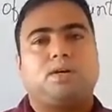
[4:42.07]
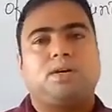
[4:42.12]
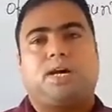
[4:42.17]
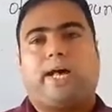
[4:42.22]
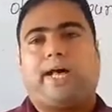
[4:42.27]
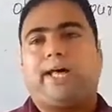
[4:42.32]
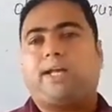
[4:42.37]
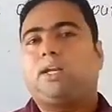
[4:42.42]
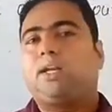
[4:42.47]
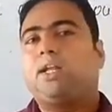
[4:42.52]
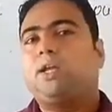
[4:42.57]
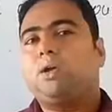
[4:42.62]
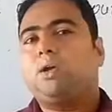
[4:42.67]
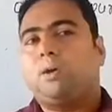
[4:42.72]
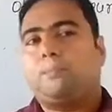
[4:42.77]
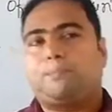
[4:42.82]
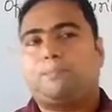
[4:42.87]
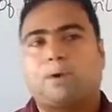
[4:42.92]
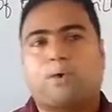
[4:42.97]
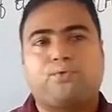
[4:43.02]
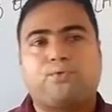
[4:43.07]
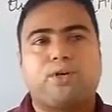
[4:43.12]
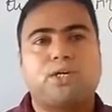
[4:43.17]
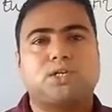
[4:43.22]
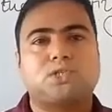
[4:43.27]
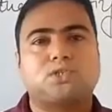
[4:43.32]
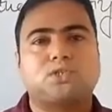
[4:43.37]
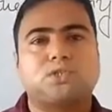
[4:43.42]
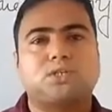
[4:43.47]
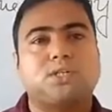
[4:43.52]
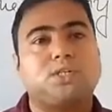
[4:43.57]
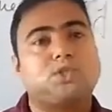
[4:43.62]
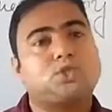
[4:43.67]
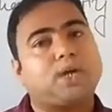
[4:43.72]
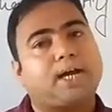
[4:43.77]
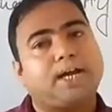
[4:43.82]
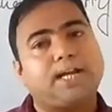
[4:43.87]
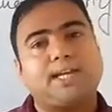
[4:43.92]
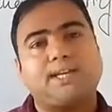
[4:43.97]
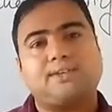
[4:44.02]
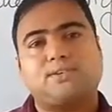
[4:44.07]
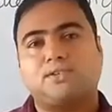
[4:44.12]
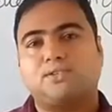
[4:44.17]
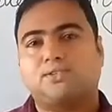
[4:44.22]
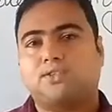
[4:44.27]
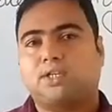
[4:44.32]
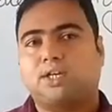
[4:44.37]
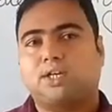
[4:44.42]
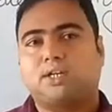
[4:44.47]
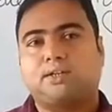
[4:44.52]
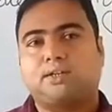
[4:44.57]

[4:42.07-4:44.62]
earning of profits is highly essential.